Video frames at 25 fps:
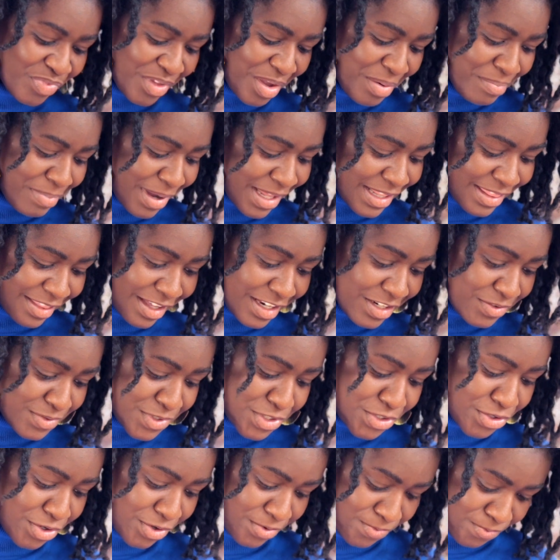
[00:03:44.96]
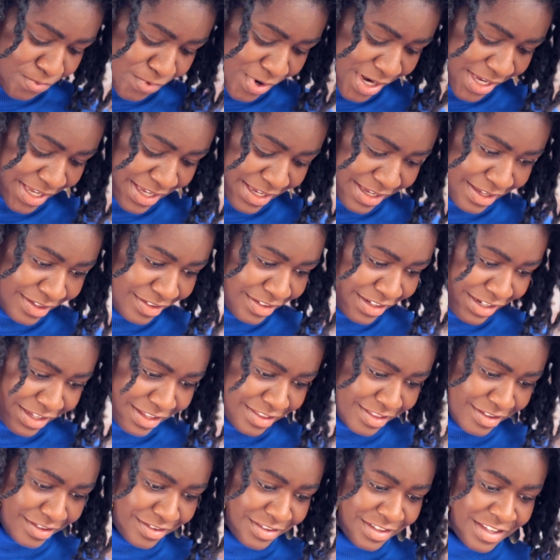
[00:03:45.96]
But that was not working
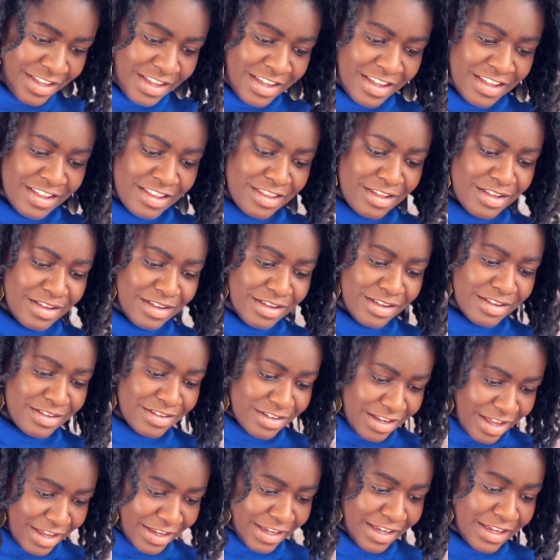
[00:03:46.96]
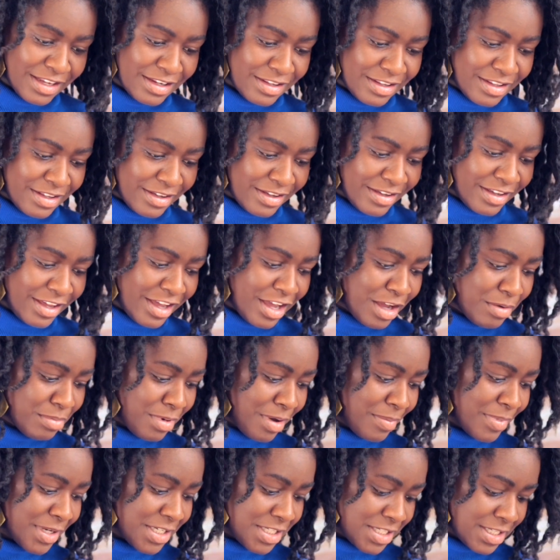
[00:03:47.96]
neither. Again, the hair
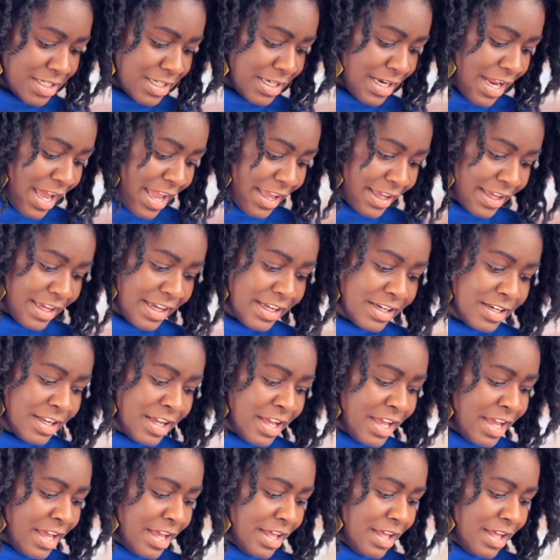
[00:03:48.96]
bummy didn't like it.